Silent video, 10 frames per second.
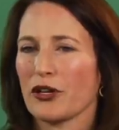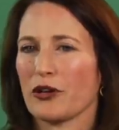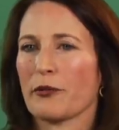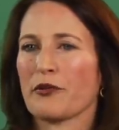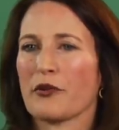
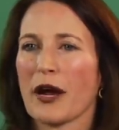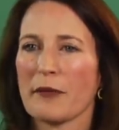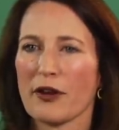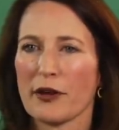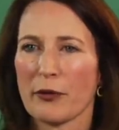your
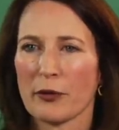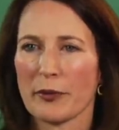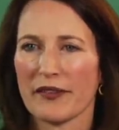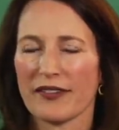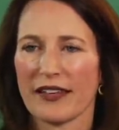primary
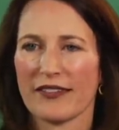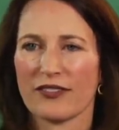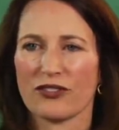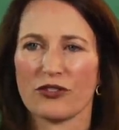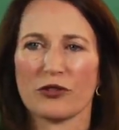purpose is
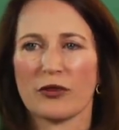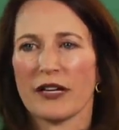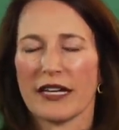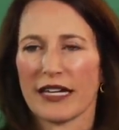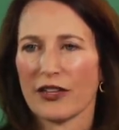to
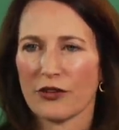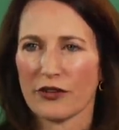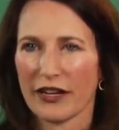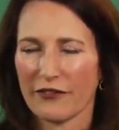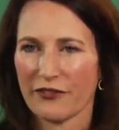
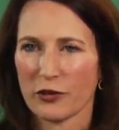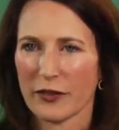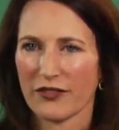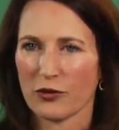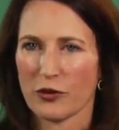either
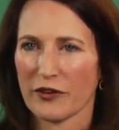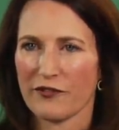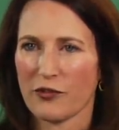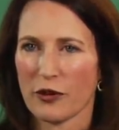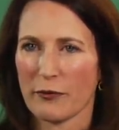influence or
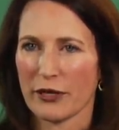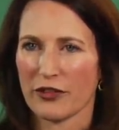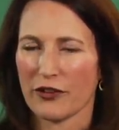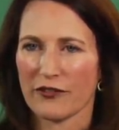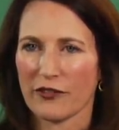inform but
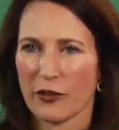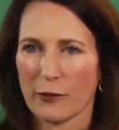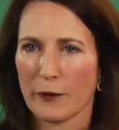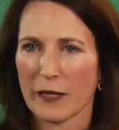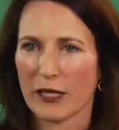they're they're
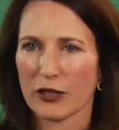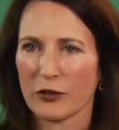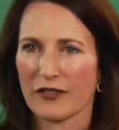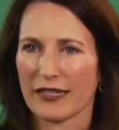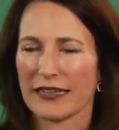pretty
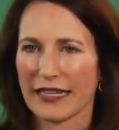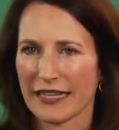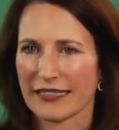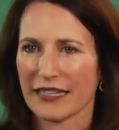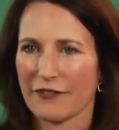closely
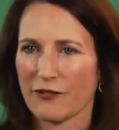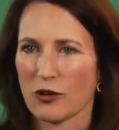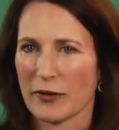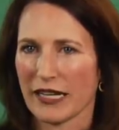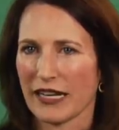linked
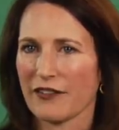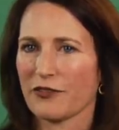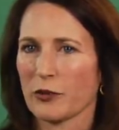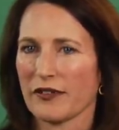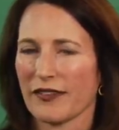informing and
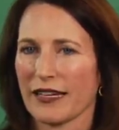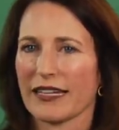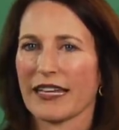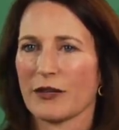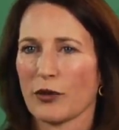influencing
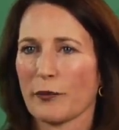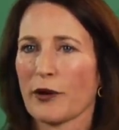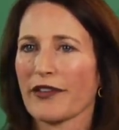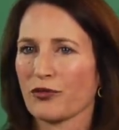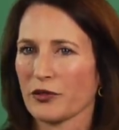again with
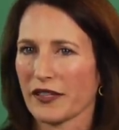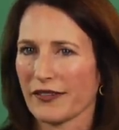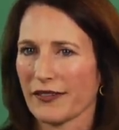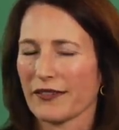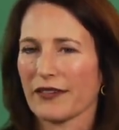press
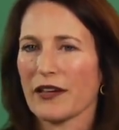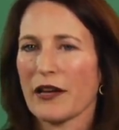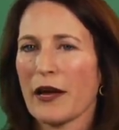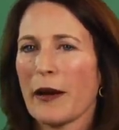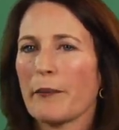releases
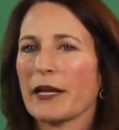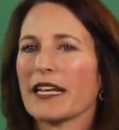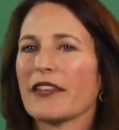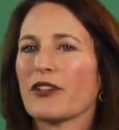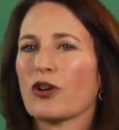but
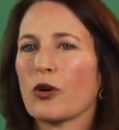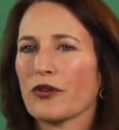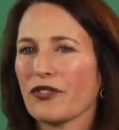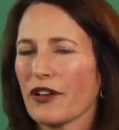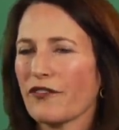in the
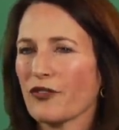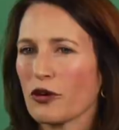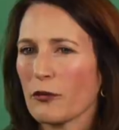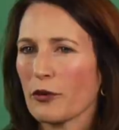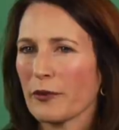course of
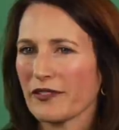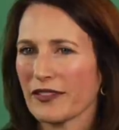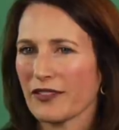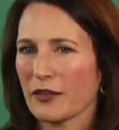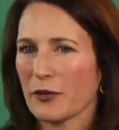normal
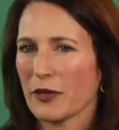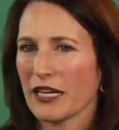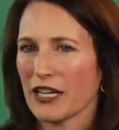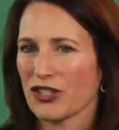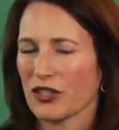business
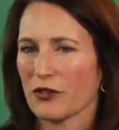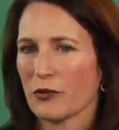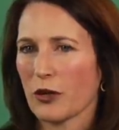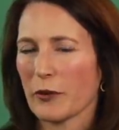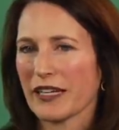communication, or
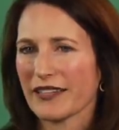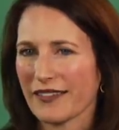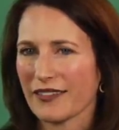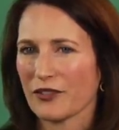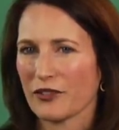what we
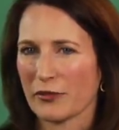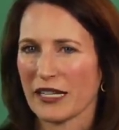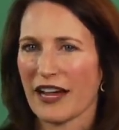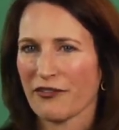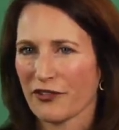consider to
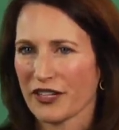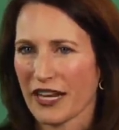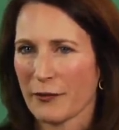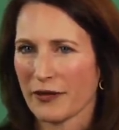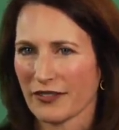be
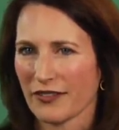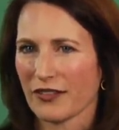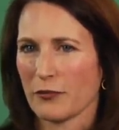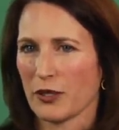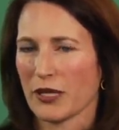everyday business
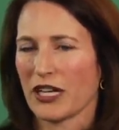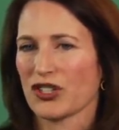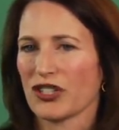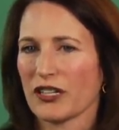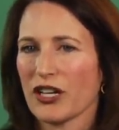
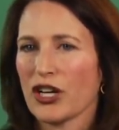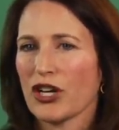communication,